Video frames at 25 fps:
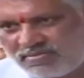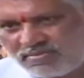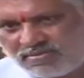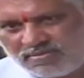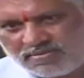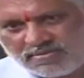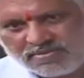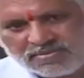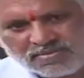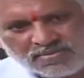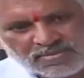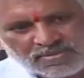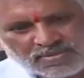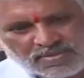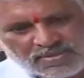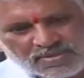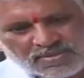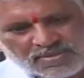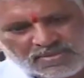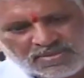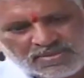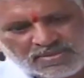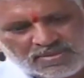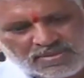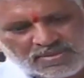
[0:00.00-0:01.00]

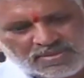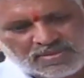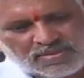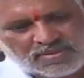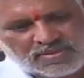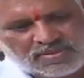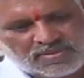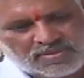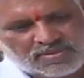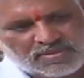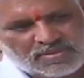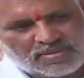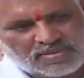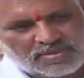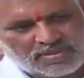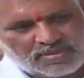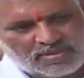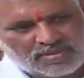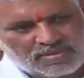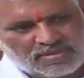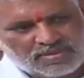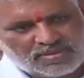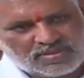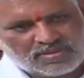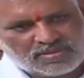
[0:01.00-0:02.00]

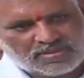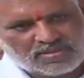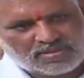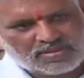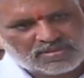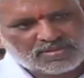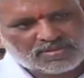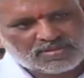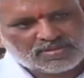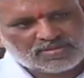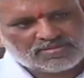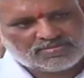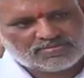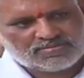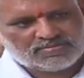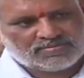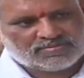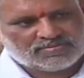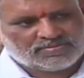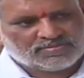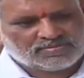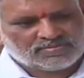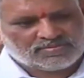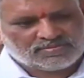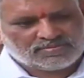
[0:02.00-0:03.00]

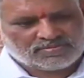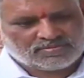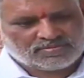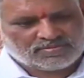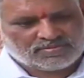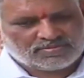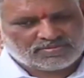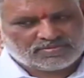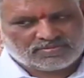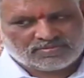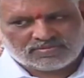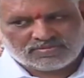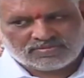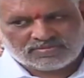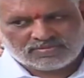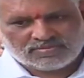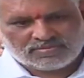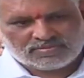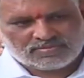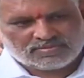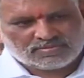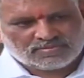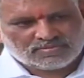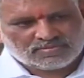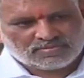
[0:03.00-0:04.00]

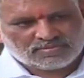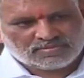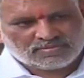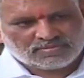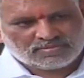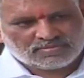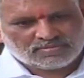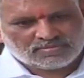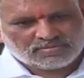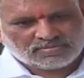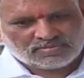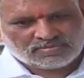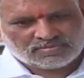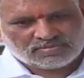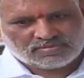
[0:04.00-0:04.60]
(not speaking)